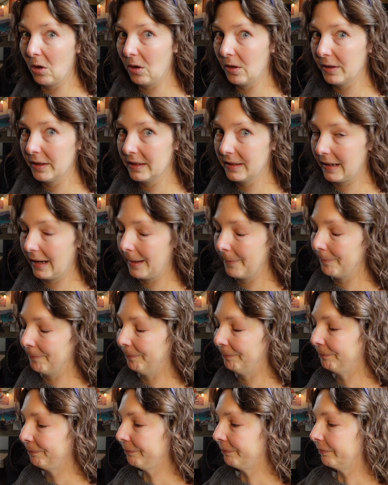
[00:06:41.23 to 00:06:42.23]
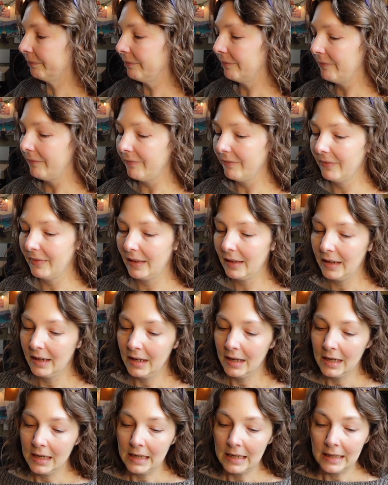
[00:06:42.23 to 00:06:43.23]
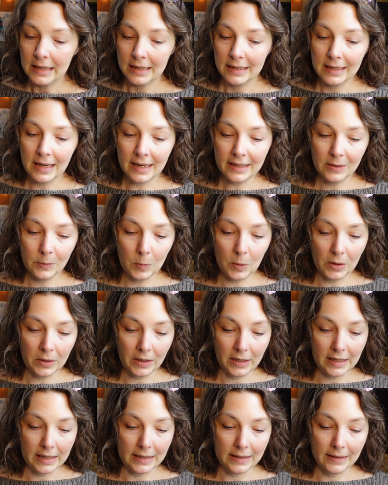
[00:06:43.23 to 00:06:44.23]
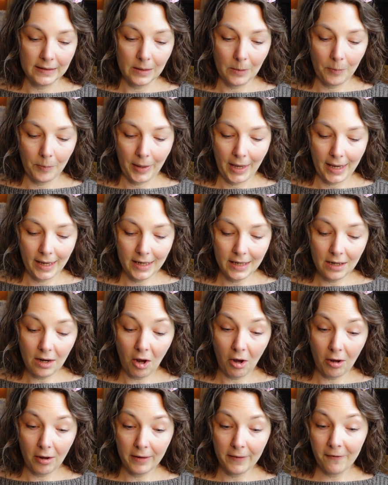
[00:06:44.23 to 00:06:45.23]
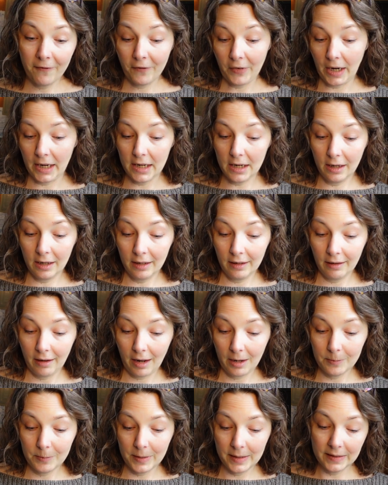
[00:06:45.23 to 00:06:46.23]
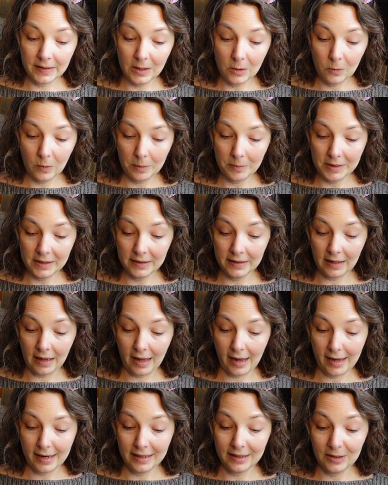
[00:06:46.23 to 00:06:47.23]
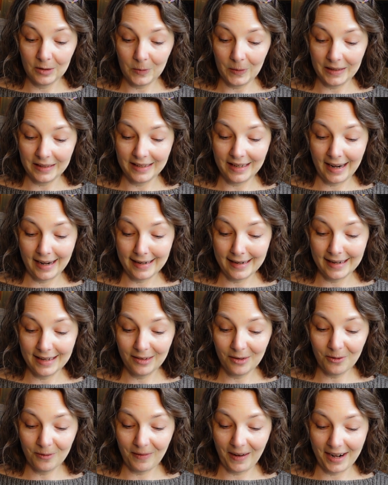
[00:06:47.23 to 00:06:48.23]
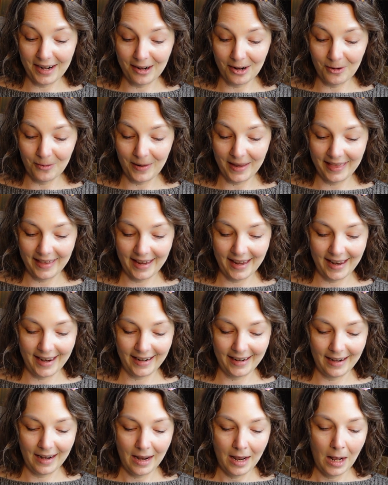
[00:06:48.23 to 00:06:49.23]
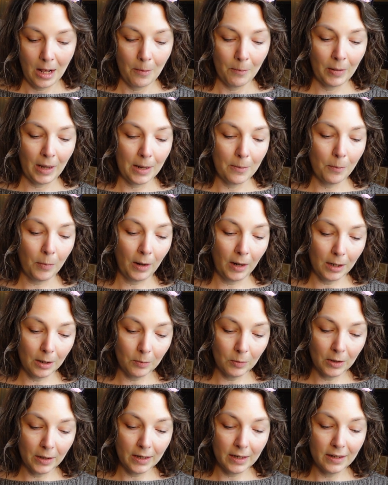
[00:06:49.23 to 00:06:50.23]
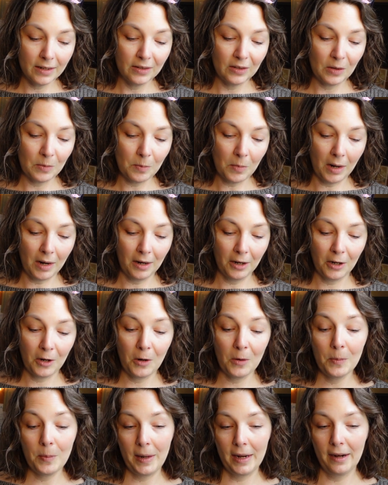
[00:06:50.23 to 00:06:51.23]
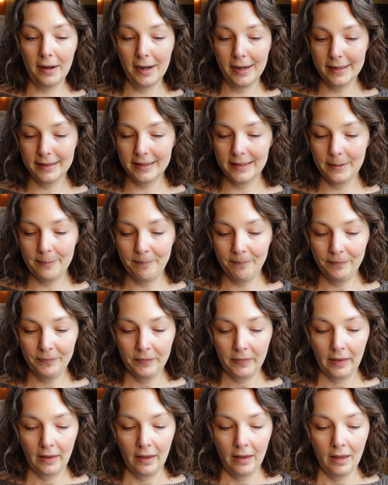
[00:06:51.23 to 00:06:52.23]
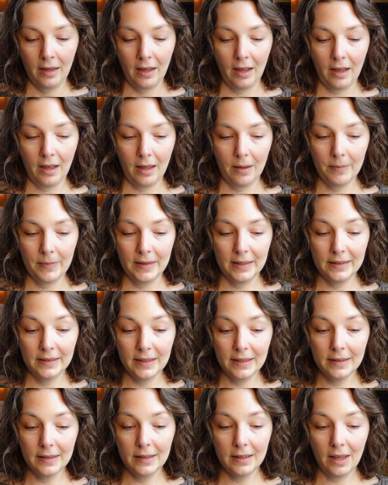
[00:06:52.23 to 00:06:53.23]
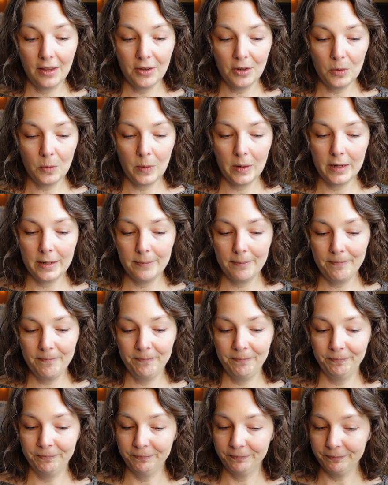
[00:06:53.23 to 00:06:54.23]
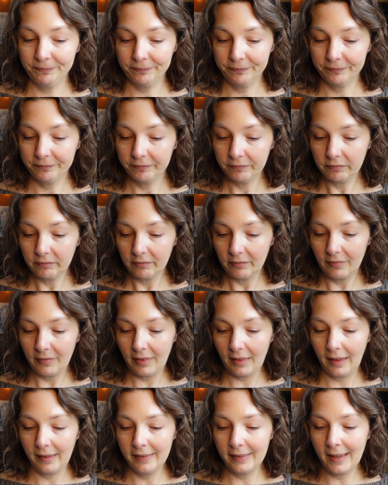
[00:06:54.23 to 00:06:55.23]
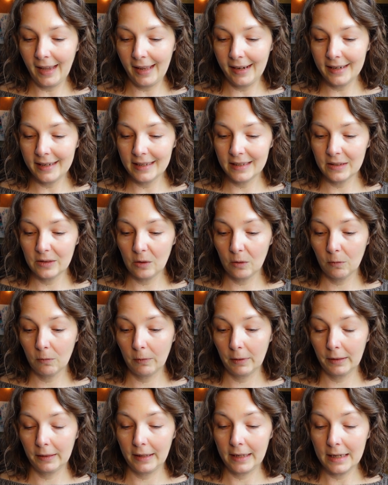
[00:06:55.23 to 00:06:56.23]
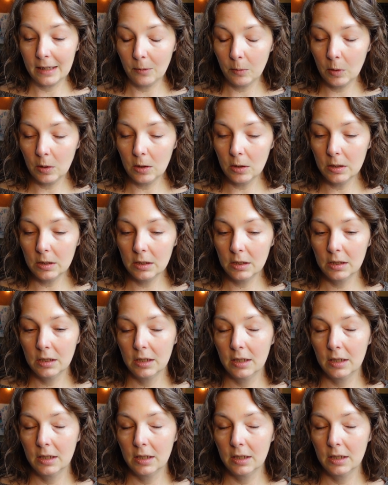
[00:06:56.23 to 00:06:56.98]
all the time. The next book is Pen on Fire, A Busy Woman's Guide to Igniting the Writer Within by Barbara DeMarco Barrett. This is another one that is relatable,